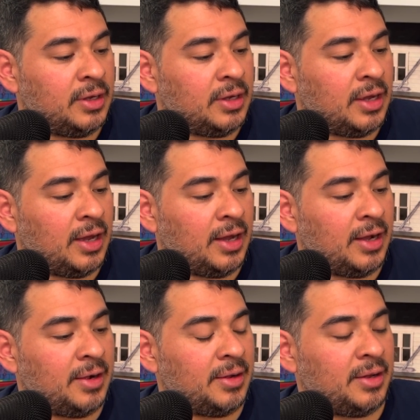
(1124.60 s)

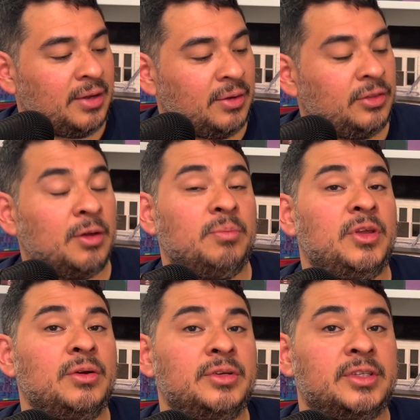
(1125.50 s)
the
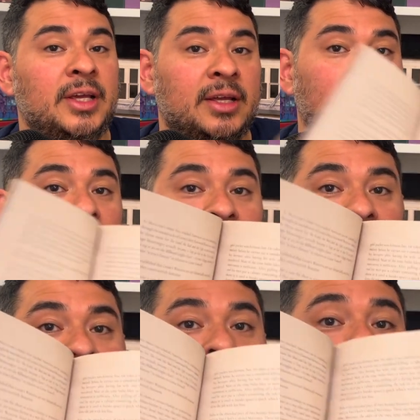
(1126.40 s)
music.
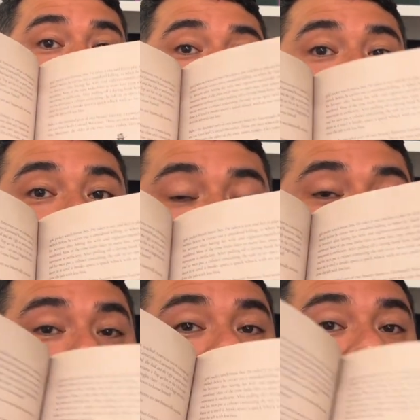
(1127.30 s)
This
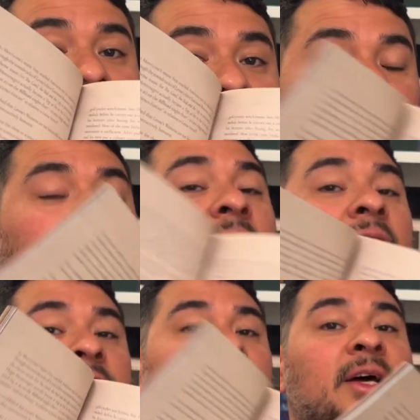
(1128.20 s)
essay
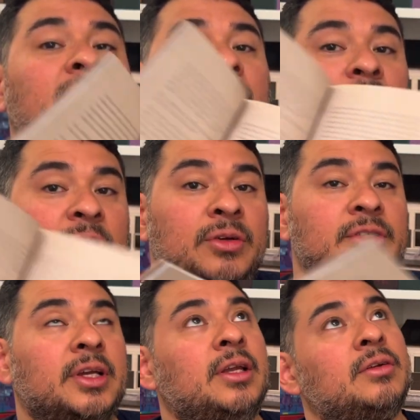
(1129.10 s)
talks about the
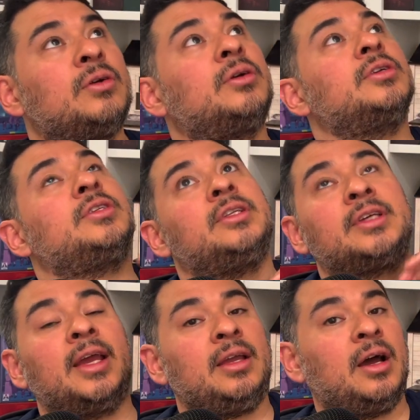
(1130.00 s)
music, and of course it's
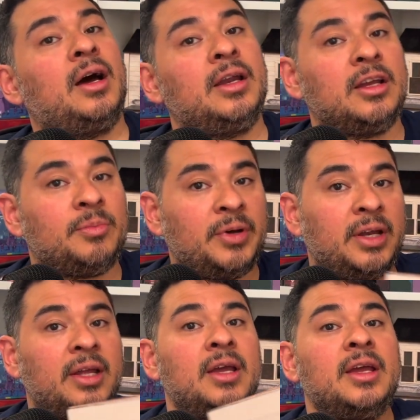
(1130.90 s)
iconic,
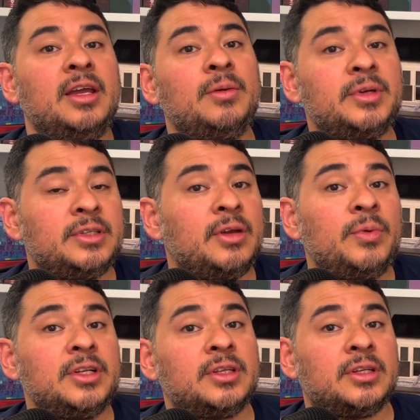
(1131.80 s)
but it
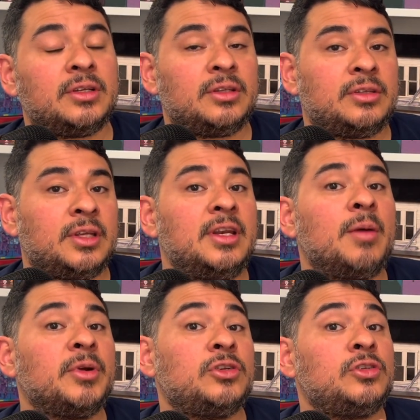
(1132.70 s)
went to
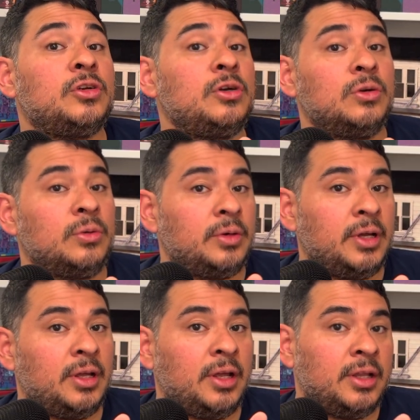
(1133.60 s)
number 2
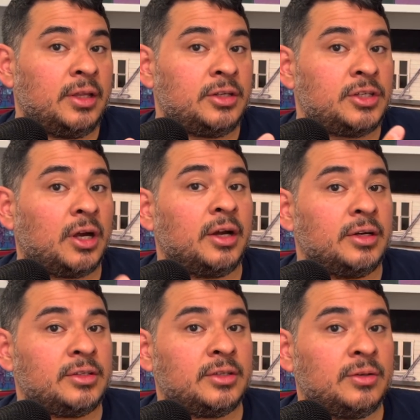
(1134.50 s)
in the
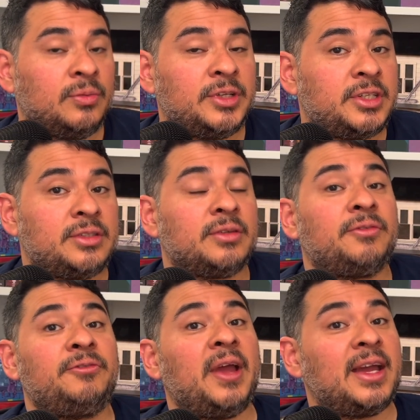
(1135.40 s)
chart, which is
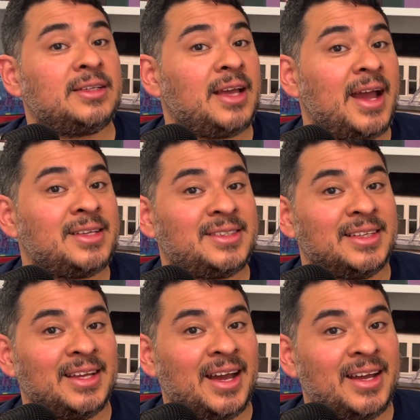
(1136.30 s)

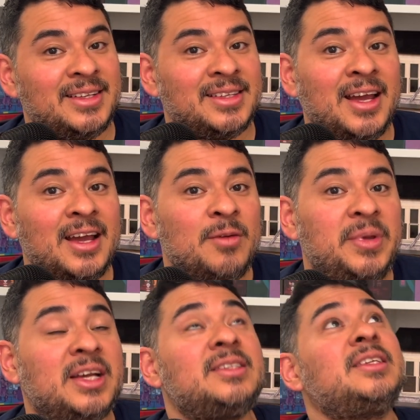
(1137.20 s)
fantastic, guys,
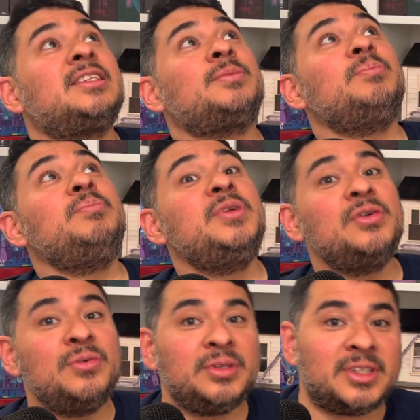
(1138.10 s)
because this
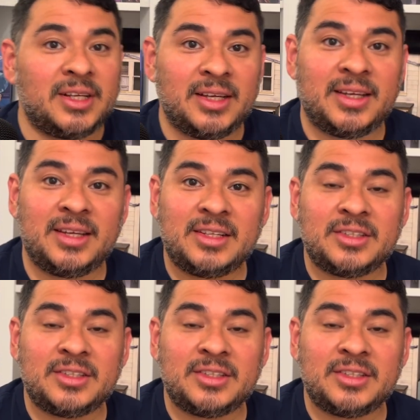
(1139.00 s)
music is